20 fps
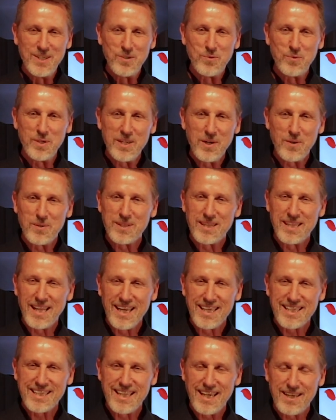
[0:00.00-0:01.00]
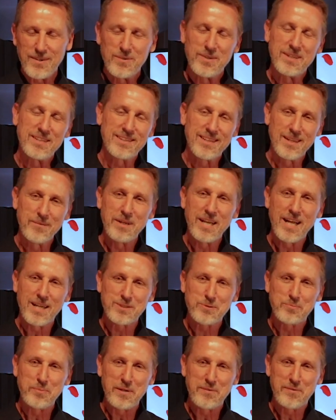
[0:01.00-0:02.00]
We don't like that. Well, let me not
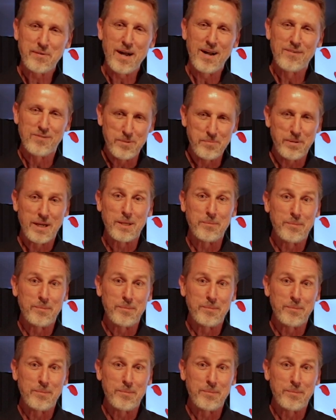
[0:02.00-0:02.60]
speak for everybody,